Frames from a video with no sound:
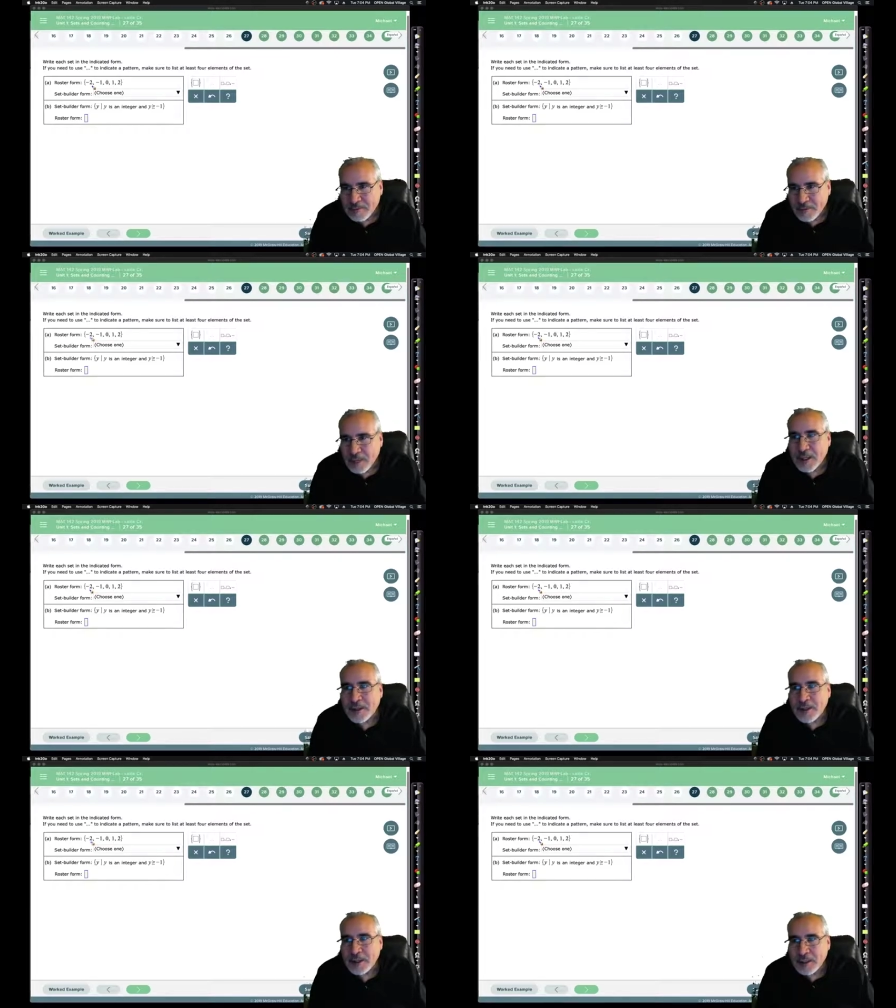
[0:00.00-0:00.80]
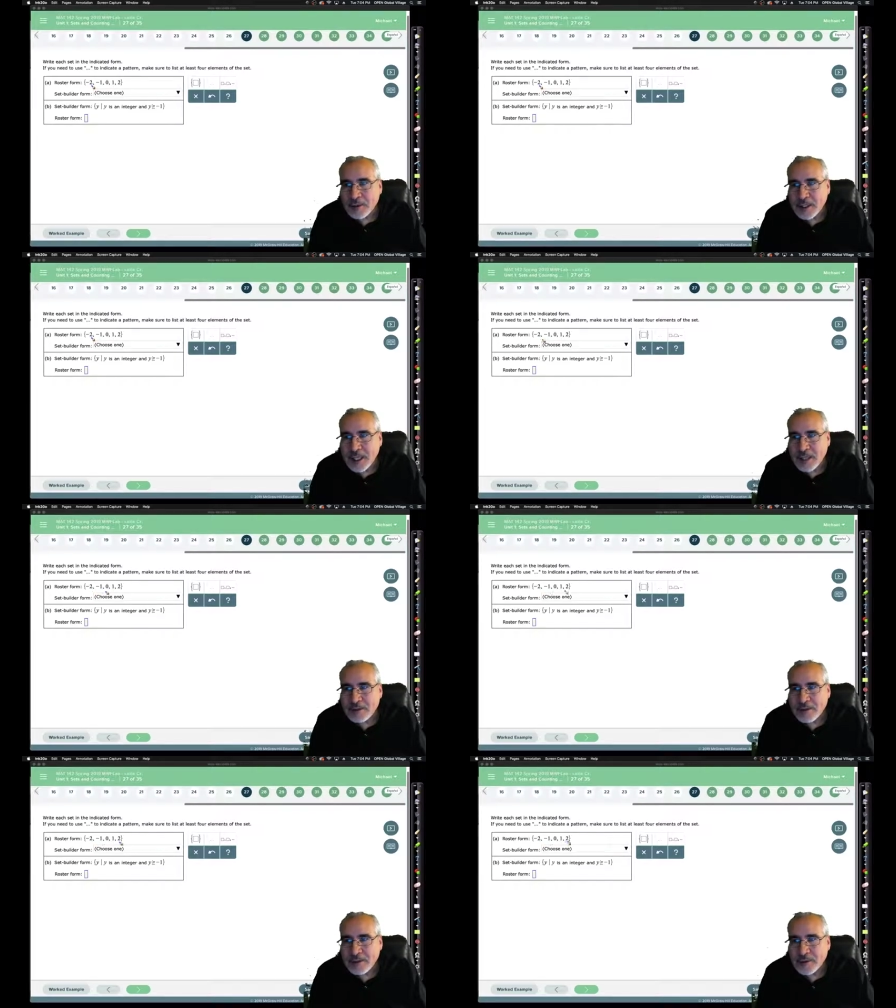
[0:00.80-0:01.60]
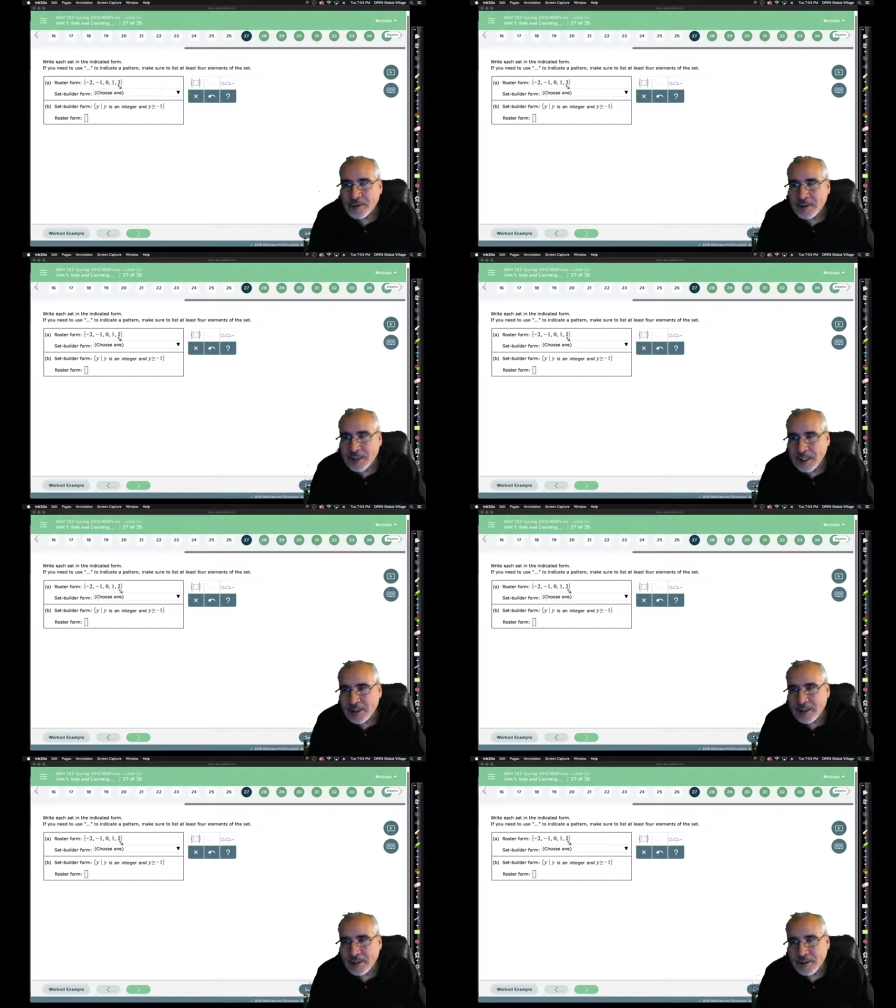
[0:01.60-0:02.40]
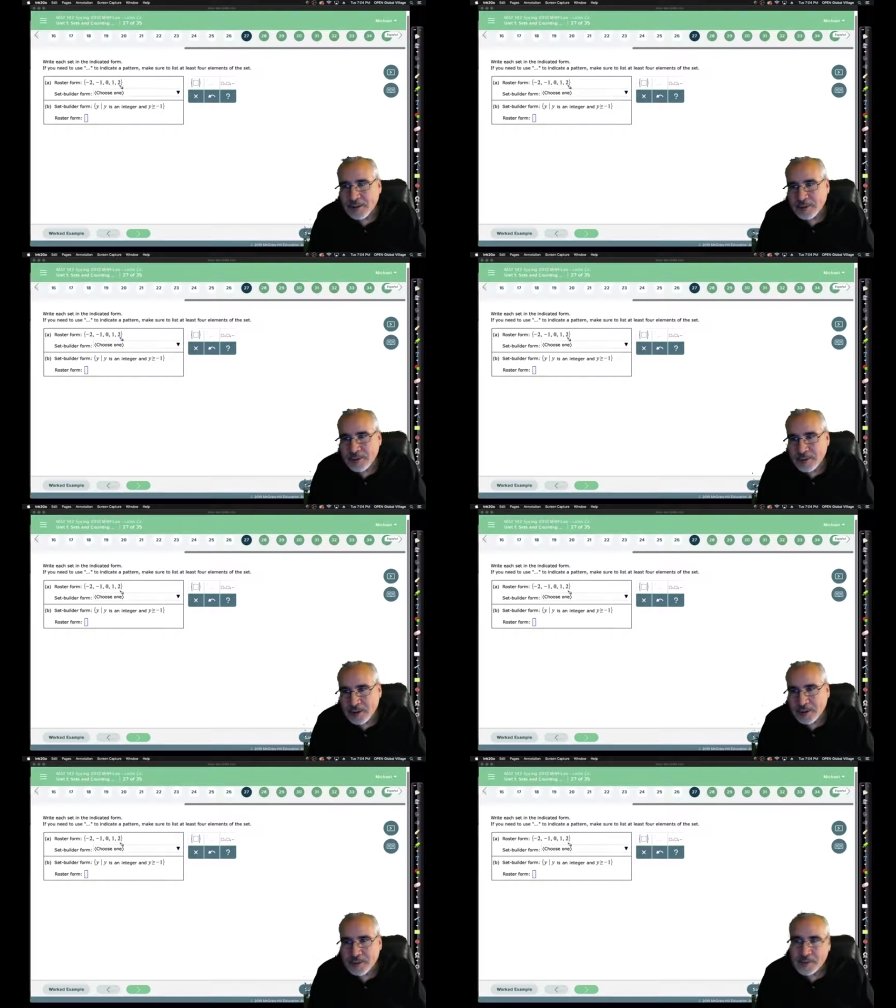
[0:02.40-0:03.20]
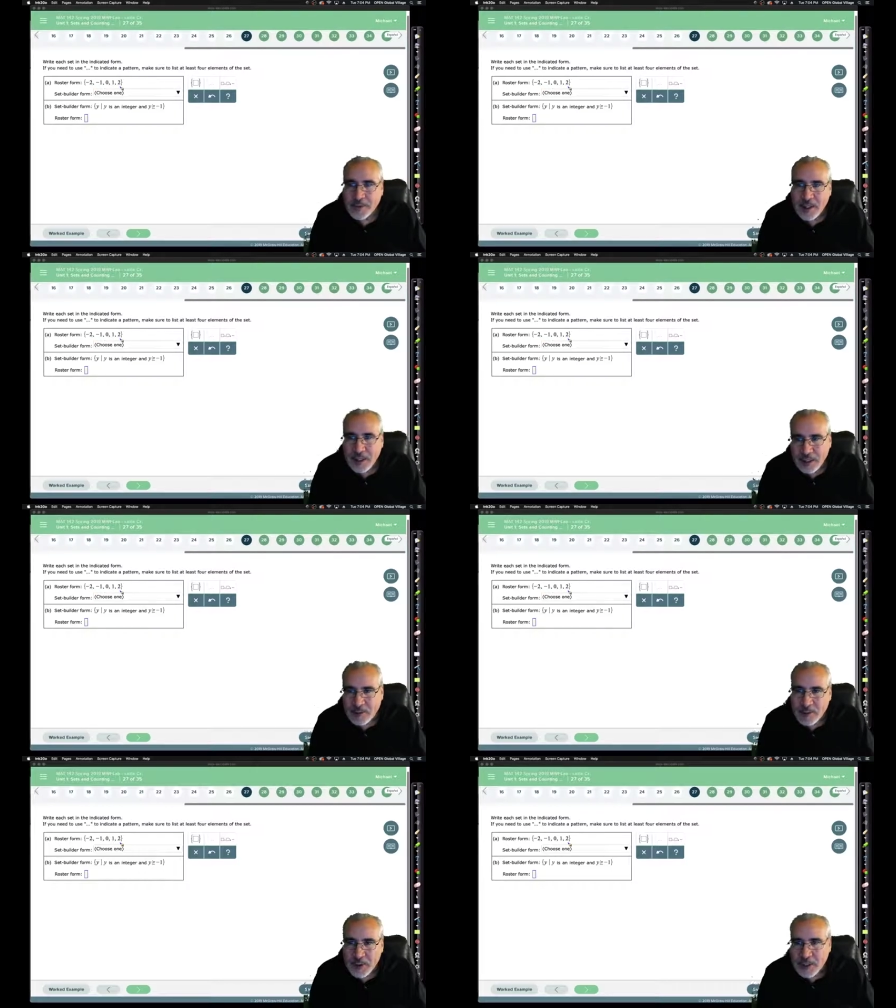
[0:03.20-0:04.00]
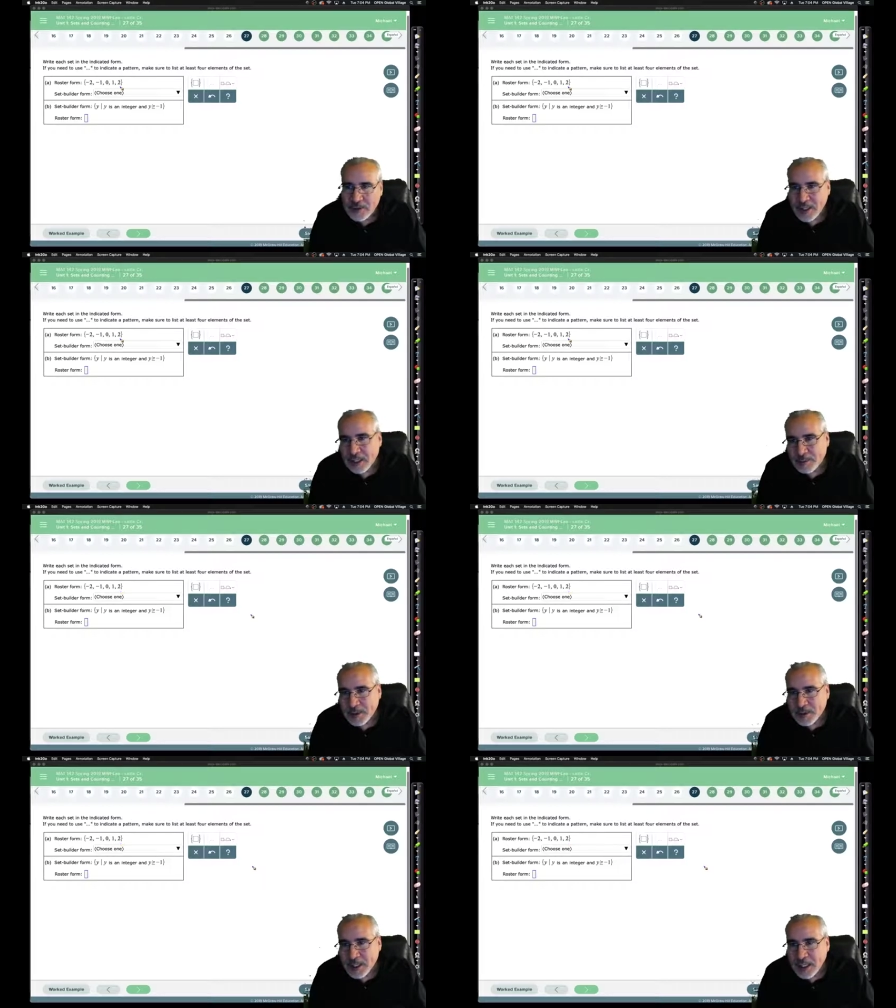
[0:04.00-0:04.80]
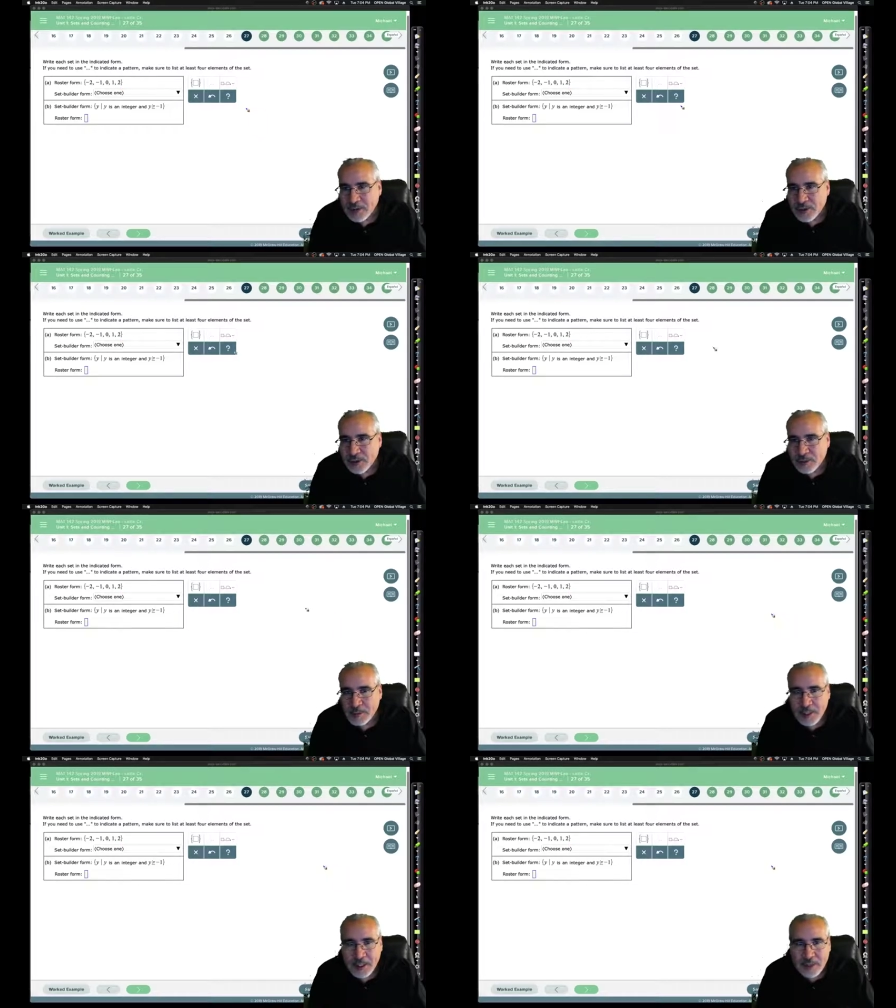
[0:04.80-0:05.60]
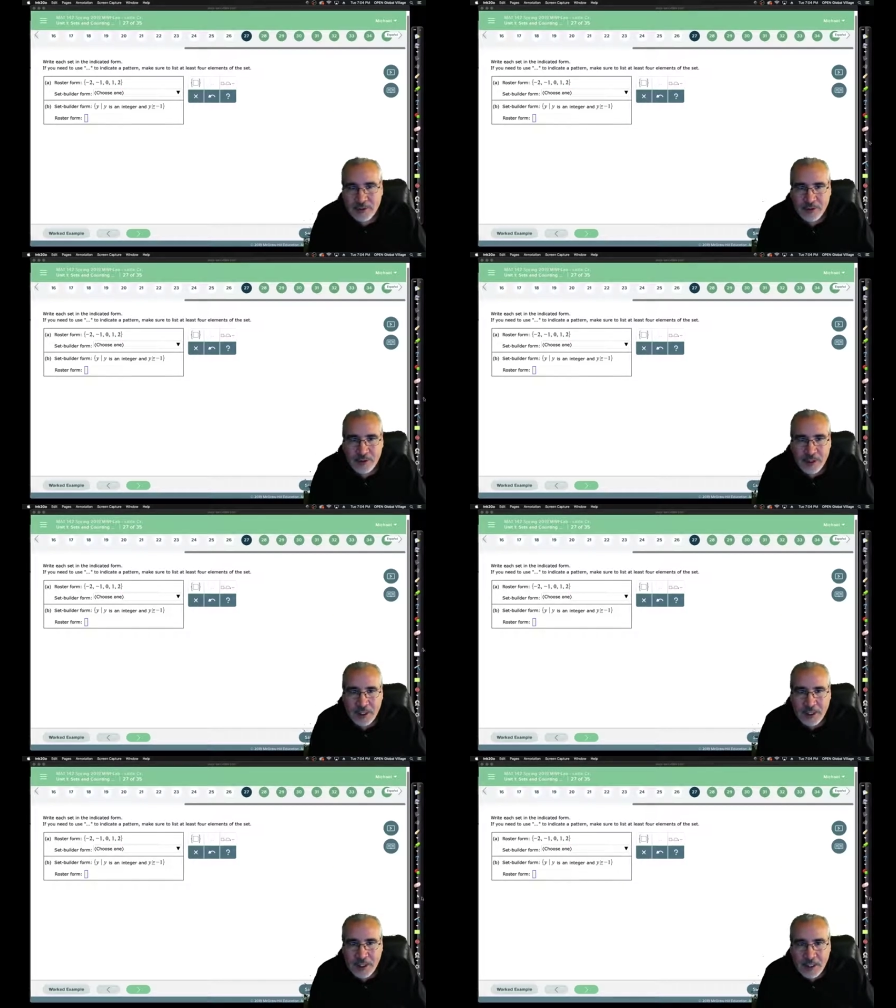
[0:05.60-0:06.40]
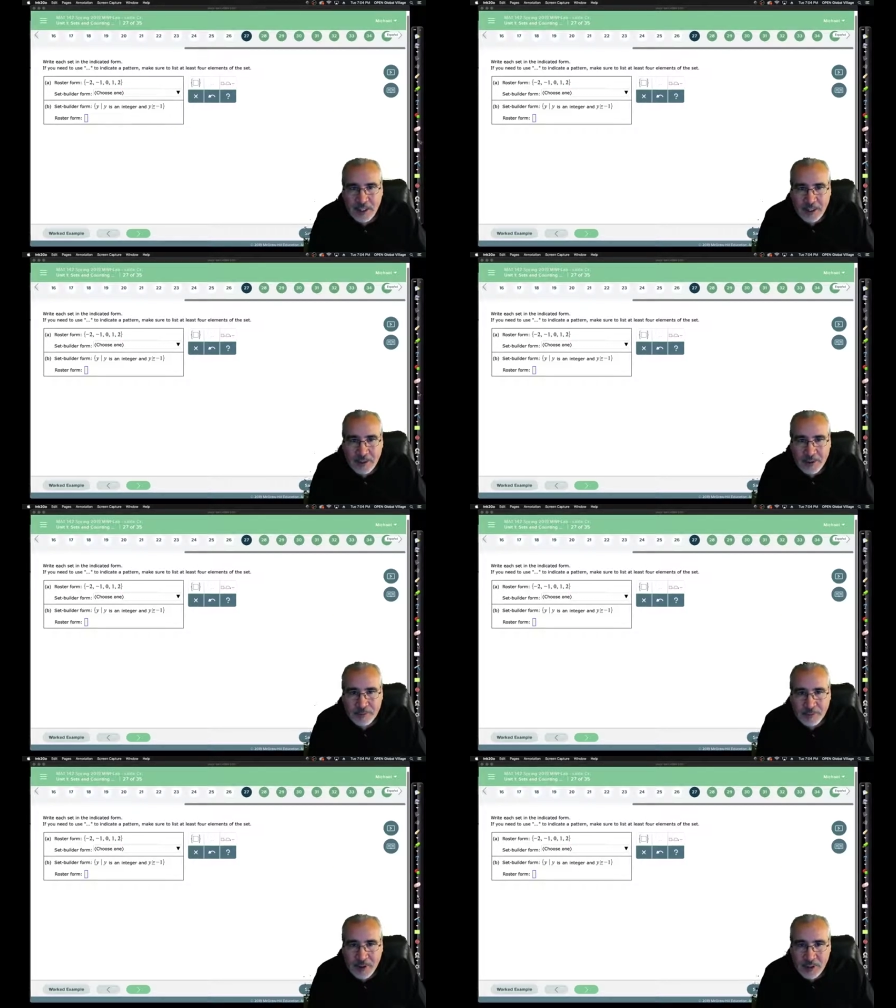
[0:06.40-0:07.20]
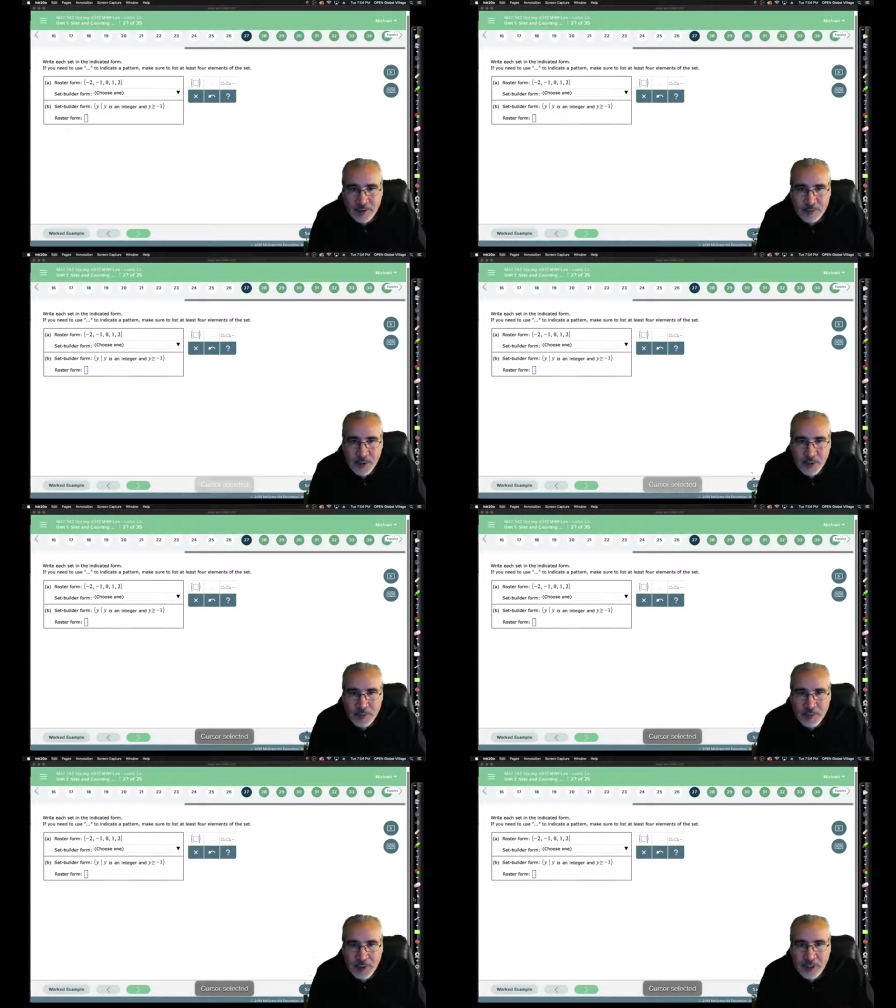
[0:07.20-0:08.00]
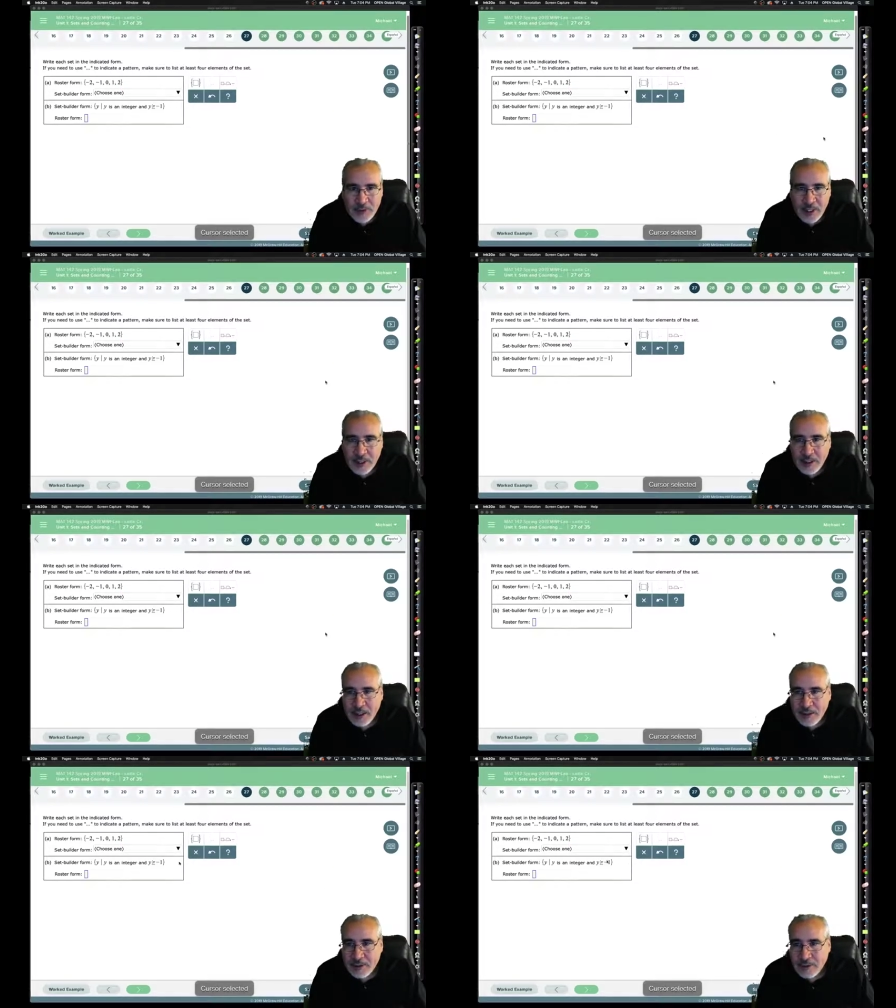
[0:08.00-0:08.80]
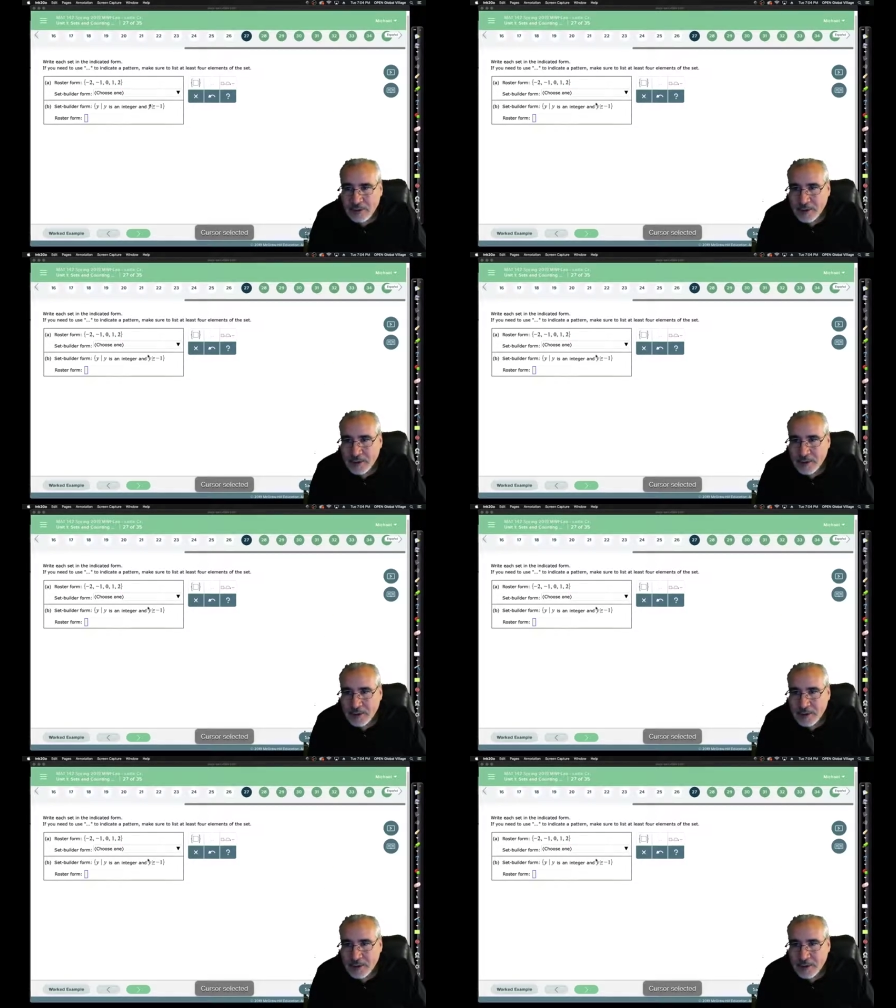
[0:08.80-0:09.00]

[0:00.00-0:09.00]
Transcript: greater than or equal to negative 2, less than or equal to 2. That's one way to say it. But we got to choose from the list, so uh, there's more than one way to say things,